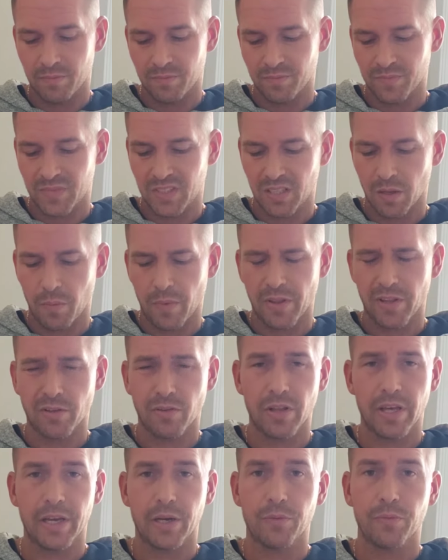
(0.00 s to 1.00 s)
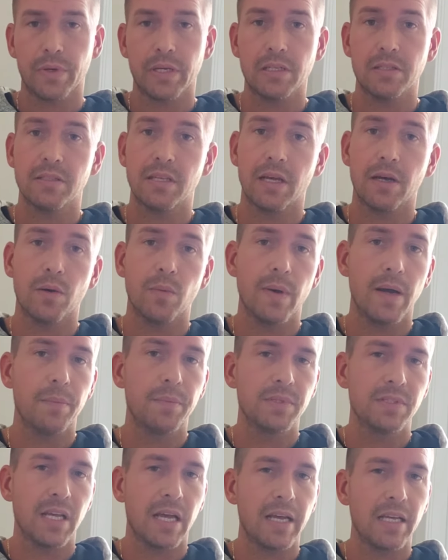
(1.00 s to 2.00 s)
some other like resale
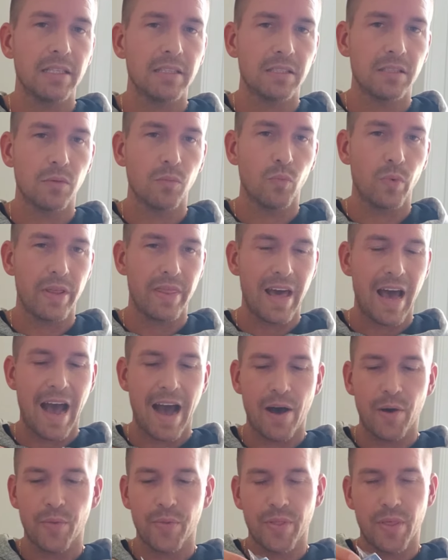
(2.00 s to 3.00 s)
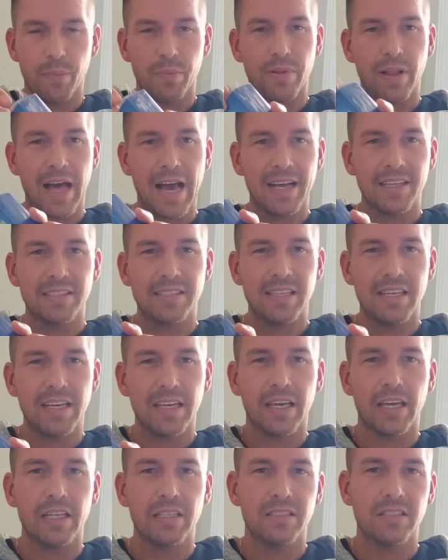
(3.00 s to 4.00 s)
websites without the
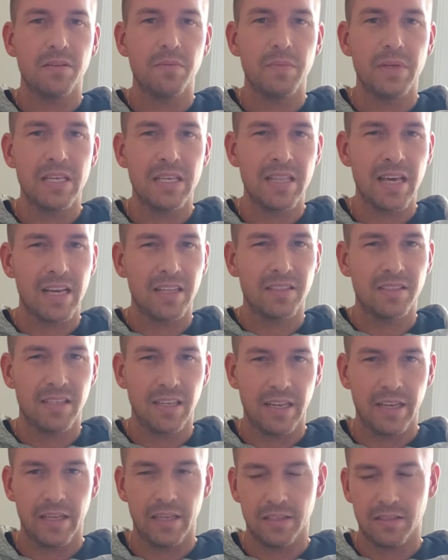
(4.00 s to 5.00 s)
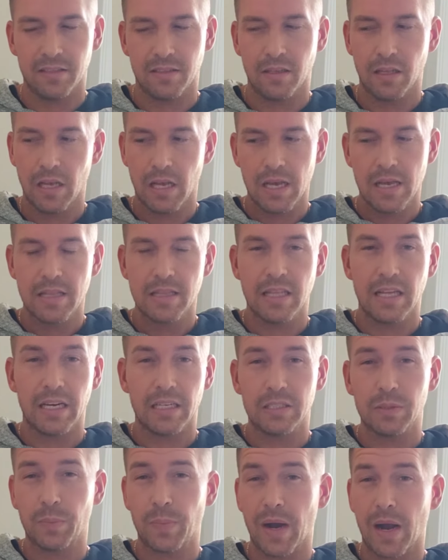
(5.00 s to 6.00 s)
plastic, and to me that says that
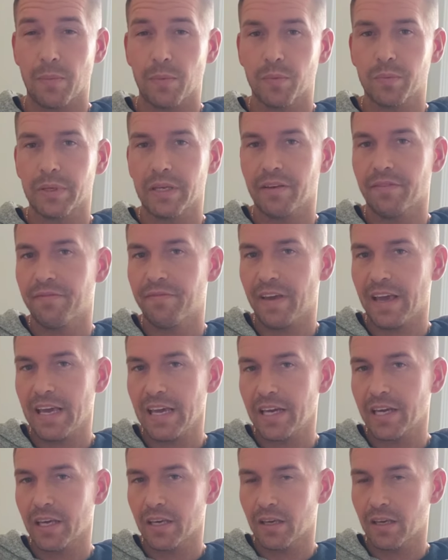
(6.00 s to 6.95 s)
it's probably a fake.